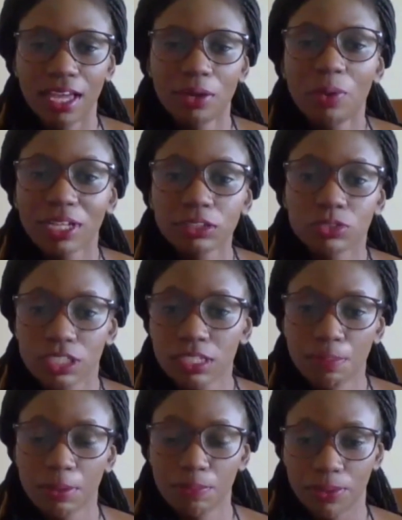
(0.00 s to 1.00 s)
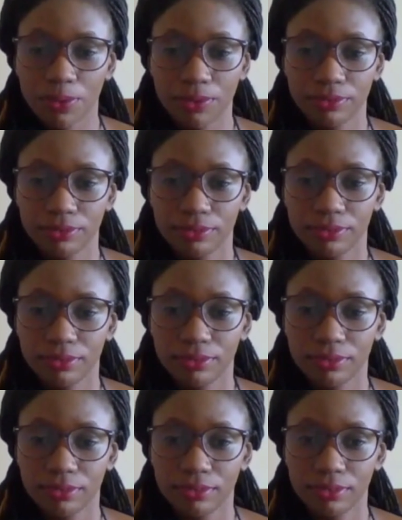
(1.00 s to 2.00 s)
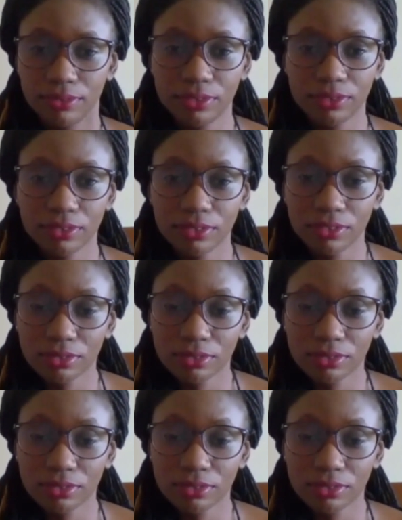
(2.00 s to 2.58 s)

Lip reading: don't want to see people. You